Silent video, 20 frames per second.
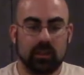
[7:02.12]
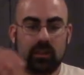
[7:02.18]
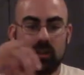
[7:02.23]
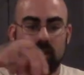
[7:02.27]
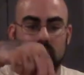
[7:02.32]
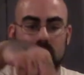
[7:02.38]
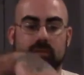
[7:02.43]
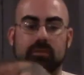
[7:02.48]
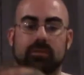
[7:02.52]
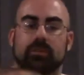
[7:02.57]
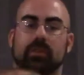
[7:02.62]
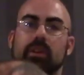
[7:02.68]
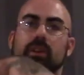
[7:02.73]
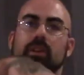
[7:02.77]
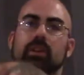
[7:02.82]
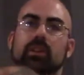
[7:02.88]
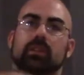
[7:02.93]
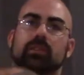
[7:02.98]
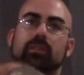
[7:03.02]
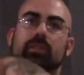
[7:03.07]
and
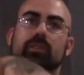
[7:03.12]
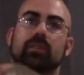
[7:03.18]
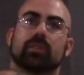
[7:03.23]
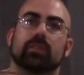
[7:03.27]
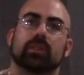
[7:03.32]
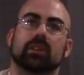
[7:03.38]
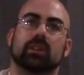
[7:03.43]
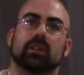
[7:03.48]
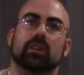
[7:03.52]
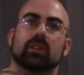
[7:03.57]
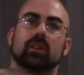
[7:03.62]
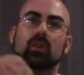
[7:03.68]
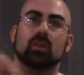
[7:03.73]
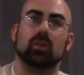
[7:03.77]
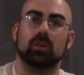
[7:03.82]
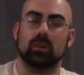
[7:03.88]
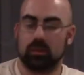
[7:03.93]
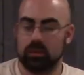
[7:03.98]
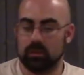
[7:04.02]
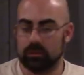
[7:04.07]
funnel it through the
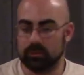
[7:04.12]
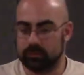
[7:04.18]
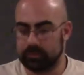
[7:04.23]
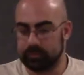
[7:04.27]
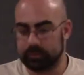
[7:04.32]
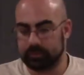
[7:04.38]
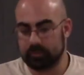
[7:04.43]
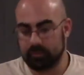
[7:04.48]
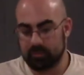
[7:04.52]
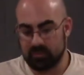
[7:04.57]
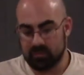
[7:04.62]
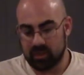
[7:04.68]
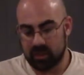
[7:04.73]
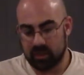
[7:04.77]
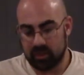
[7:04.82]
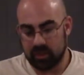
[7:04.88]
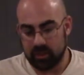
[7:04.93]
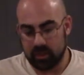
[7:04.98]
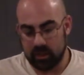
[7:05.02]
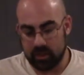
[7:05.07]
hole,
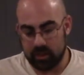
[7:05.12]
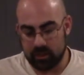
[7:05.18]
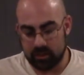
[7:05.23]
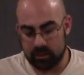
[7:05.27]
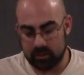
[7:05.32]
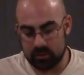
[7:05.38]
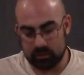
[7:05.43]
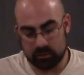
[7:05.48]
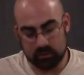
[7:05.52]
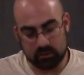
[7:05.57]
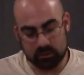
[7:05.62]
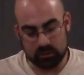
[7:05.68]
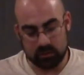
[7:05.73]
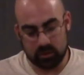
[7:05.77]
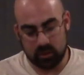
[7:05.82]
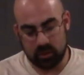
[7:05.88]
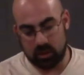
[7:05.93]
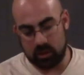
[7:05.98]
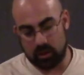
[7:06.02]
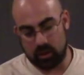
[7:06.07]
and
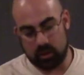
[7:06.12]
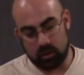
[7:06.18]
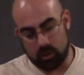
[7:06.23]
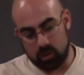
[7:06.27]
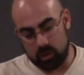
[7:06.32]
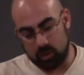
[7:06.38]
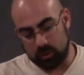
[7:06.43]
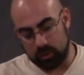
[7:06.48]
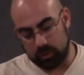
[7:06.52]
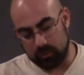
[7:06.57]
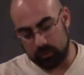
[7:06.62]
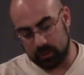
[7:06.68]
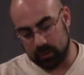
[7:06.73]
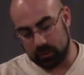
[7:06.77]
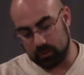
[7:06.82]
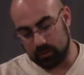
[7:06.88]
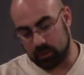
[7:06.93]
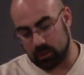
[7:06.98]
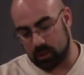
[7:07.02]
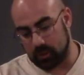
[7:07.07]
all your meat
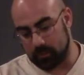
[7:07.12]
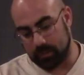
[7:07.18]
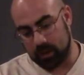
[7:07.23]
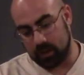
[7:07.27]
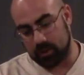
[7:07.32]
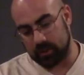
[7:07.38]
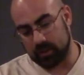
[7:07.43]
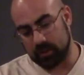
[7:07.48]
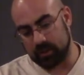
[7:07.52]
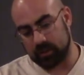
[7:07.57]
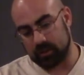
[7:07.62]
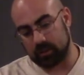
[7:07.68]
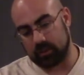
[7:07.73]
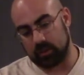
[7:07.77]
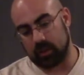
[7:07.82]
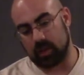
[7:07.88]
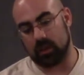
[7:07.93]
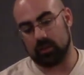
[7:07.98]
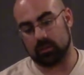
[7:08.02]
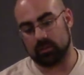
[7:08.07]
will come out here
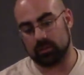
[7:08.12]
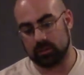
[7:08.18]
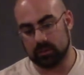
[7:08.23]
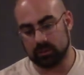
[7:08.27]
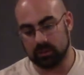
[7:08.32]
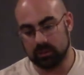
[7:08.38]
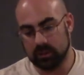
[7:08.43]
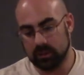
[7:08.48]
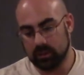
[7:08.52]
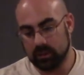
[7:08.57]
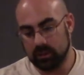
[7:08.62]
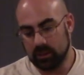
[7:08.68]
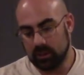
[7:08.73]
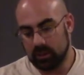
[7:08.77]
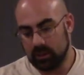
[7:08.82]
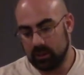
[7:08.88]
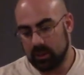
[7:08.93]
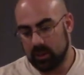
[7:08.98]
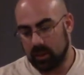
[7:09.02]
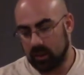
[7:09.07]
ground.
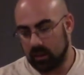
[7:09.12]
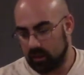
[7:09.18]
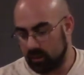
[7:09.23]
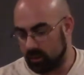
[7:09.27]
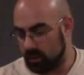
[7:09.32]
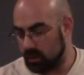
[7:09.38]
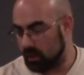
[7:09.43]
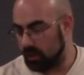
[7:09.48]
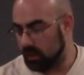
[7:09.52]
And